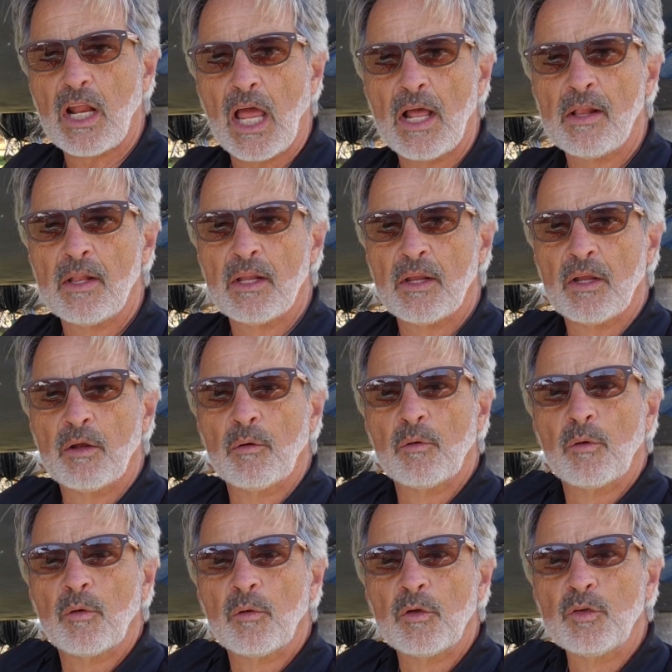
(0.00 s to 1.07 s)
to
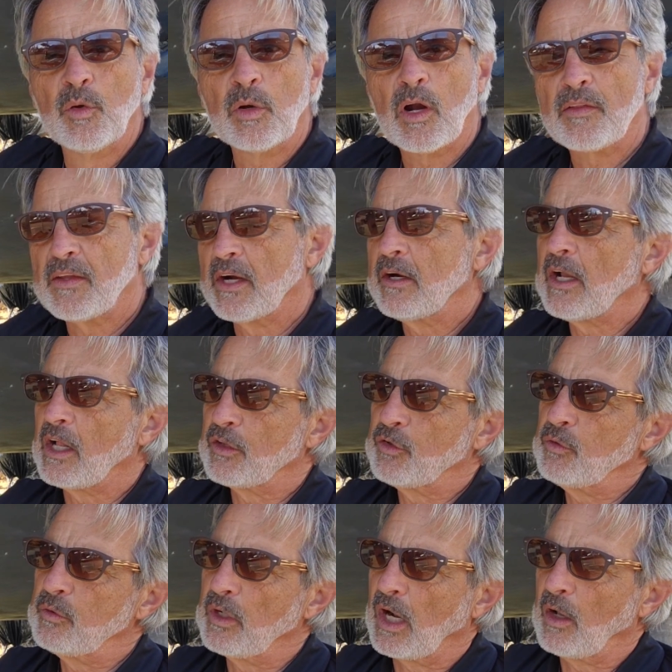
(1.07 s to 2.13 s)
do it on there, and I'll
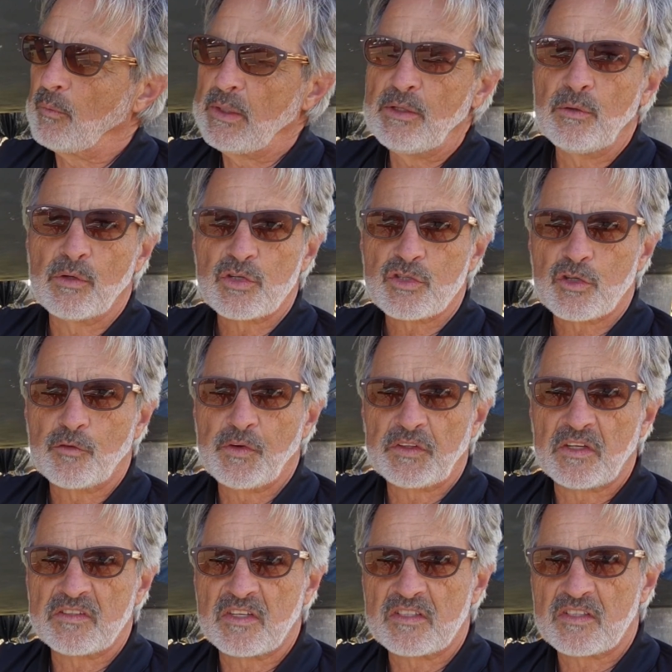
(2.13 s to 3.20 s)
redo the surface
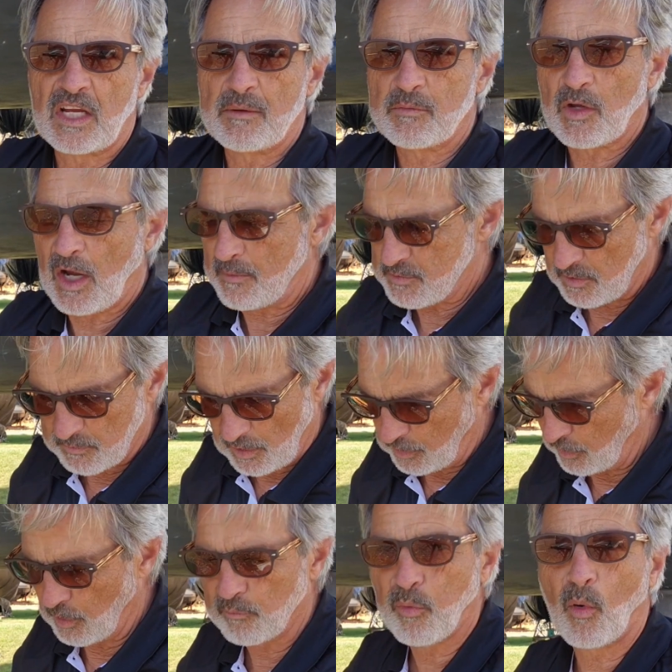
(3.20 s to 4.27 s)
at the same time. So I'm not
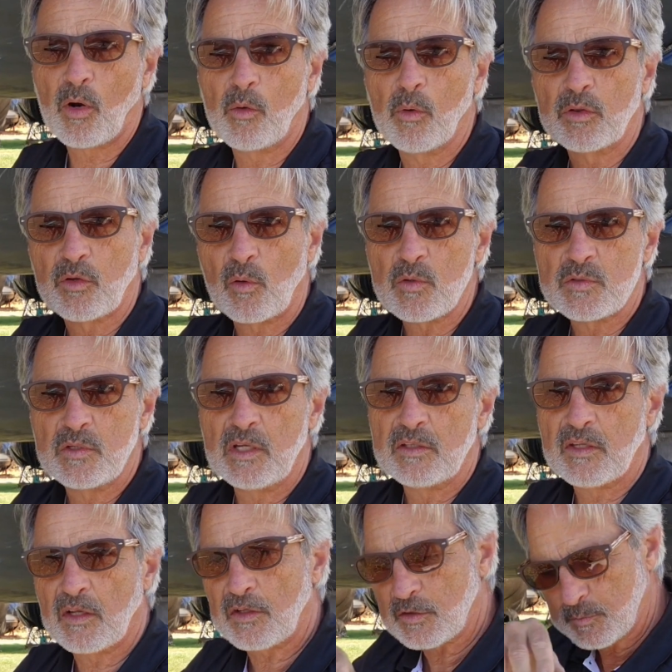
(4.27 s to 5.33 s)
going to bore you with those
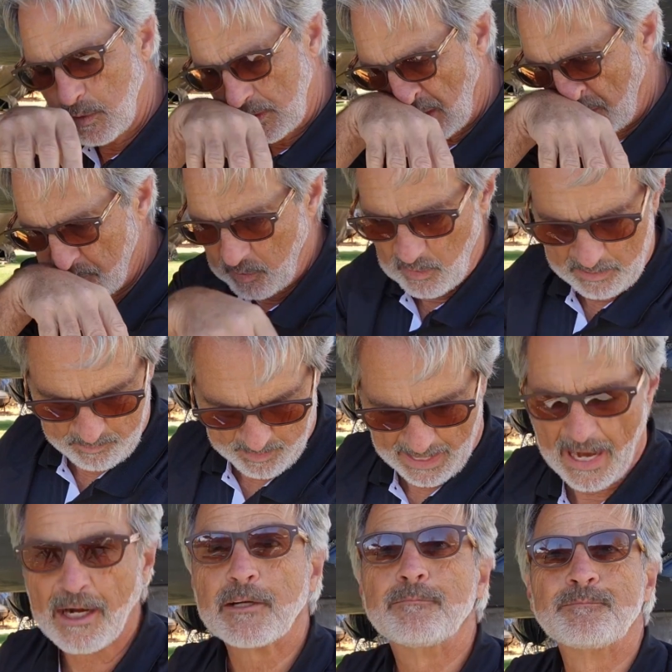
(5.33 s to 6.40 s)
details, but I'll be right back.